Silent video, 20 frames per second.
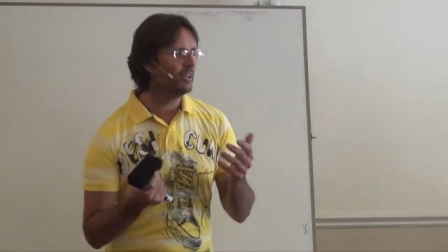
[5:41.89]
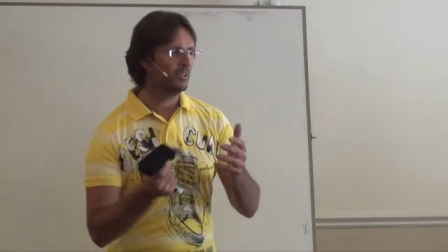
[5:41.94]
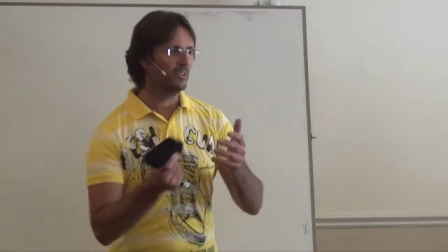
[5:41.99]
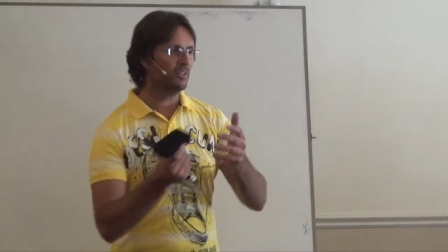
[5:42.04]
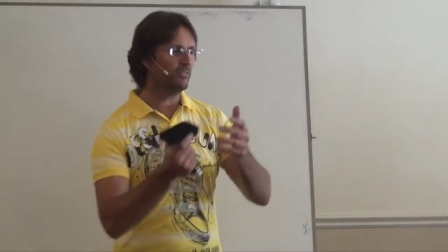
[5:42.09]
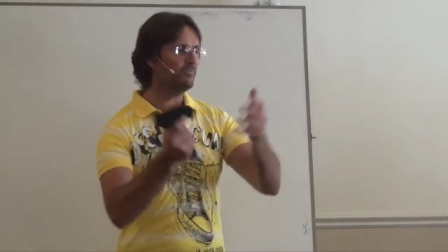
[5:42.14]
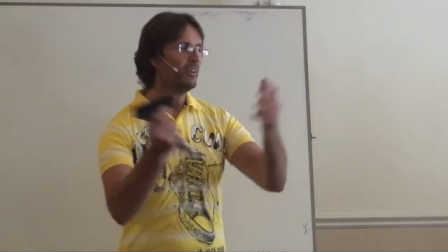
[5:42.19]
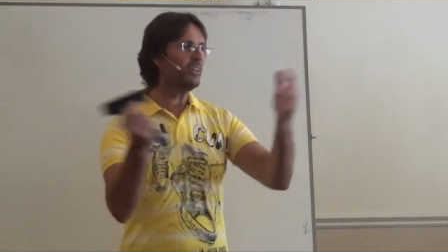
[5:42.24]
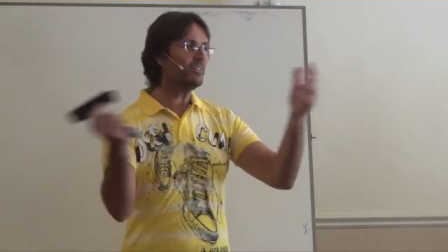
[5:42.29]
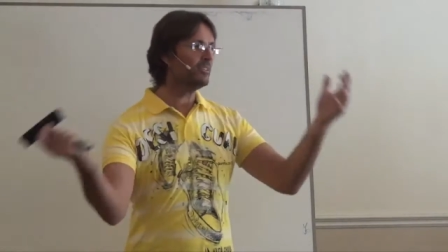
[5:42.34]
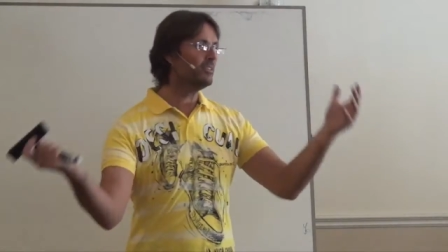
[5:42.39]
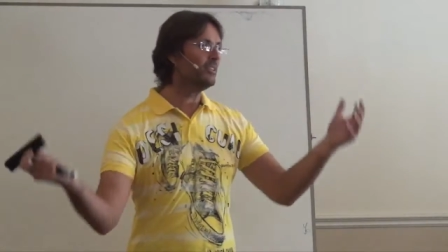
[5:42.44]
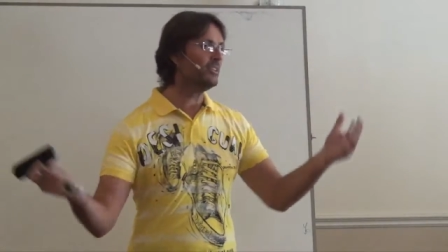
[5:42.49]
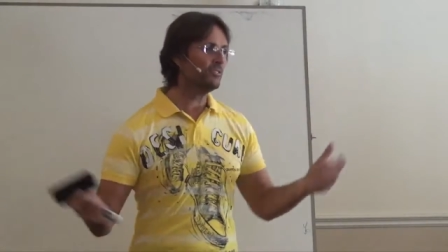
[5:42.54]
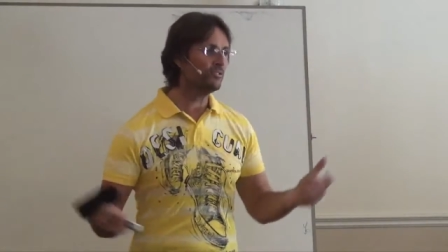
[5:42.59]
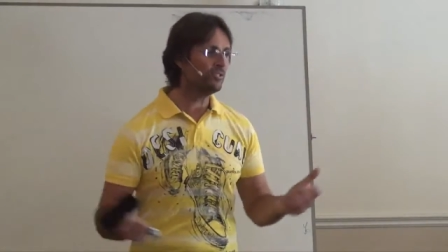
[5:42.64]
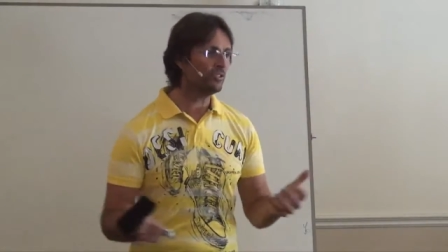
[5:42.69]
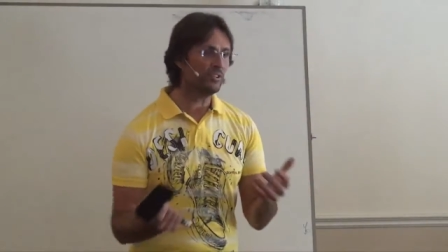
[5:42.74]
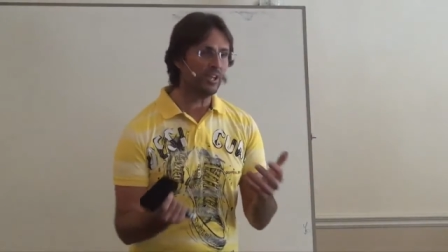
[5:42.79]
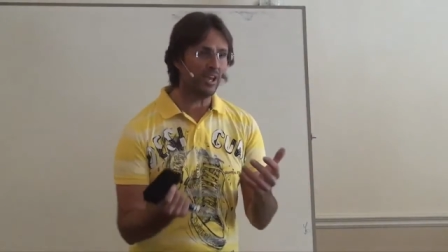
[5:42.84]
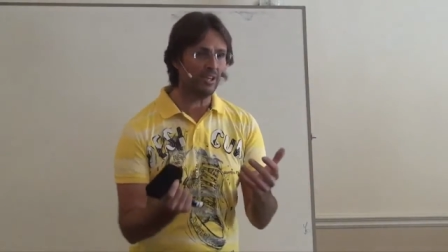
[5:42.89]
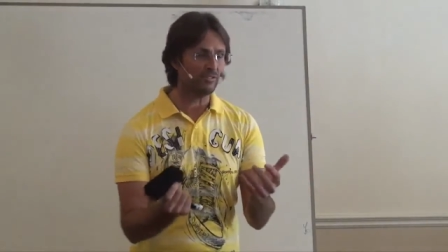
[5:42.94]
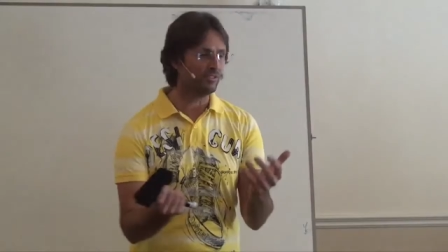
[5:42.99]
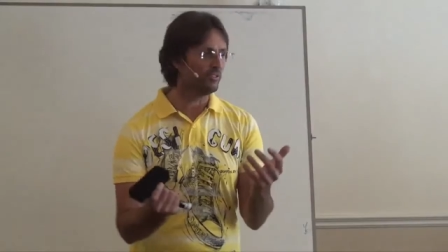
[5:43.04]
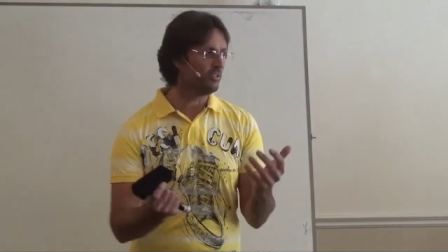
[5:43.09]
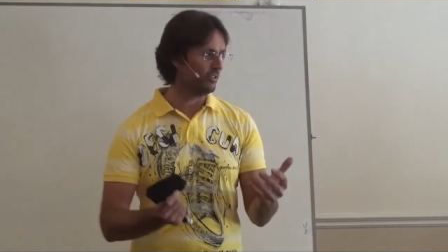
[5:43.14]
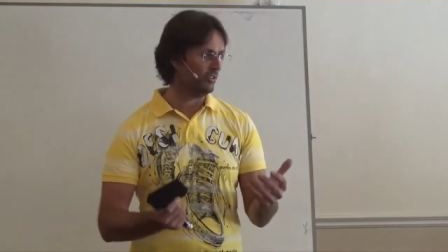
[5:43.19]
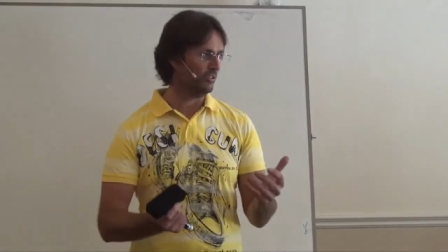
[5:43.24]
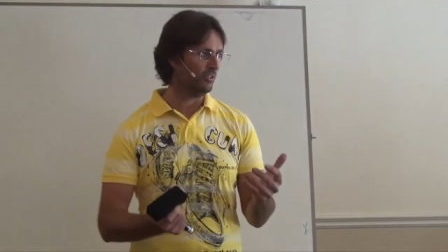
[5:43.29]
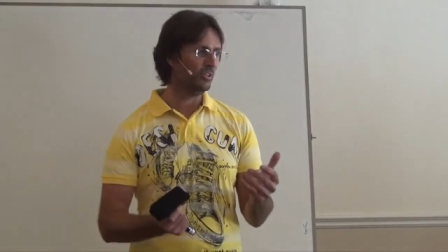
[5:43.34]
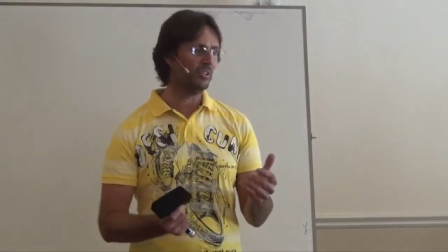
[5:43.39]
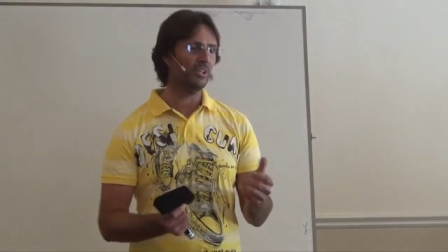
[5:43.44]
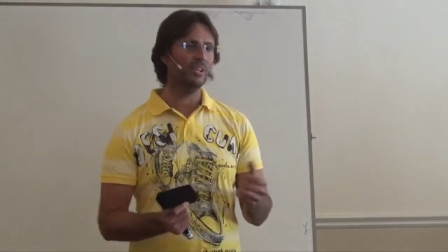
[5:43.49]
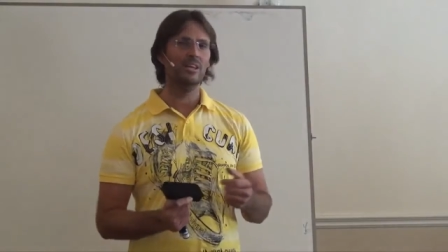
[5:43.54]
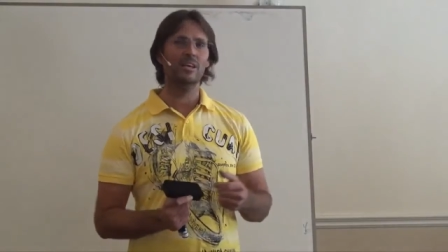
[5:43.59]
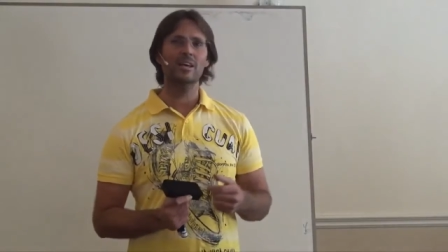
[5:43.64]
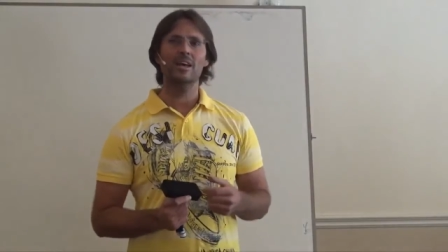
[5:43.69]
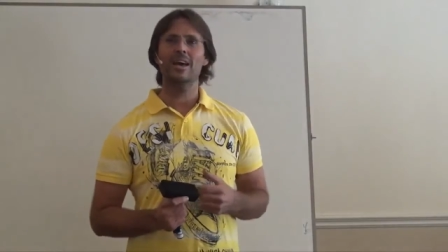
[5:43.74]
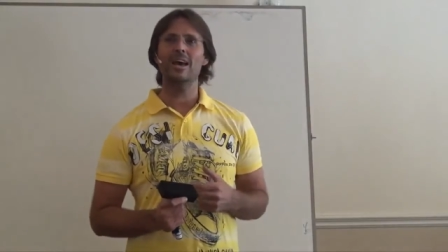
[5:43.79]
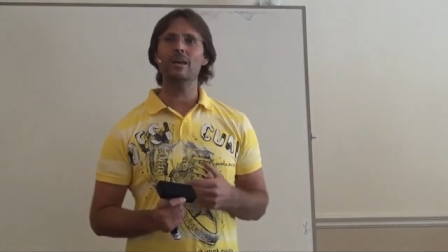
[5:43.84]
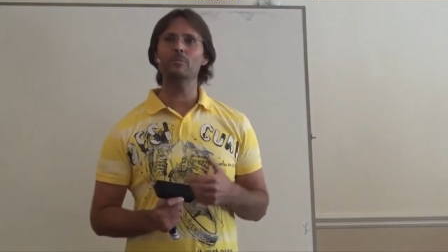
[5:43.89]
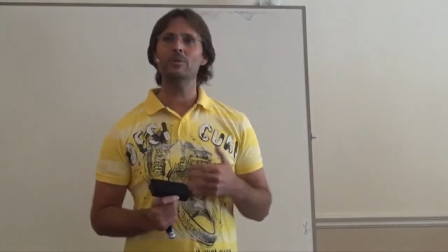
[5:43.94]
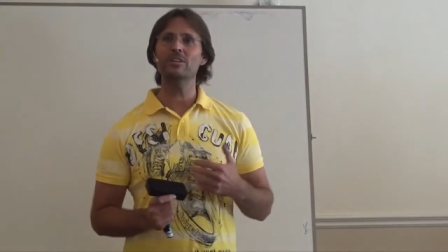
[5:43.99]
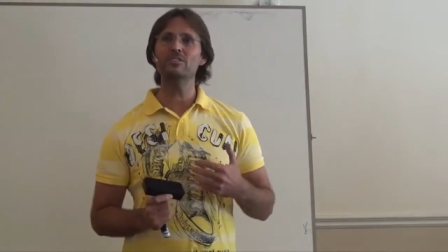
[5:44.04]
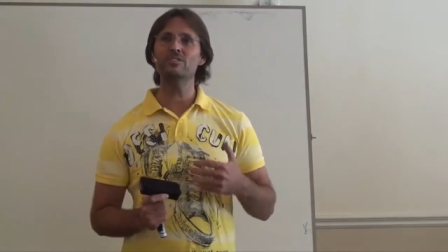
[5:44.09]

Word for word: the event is, has occurred and we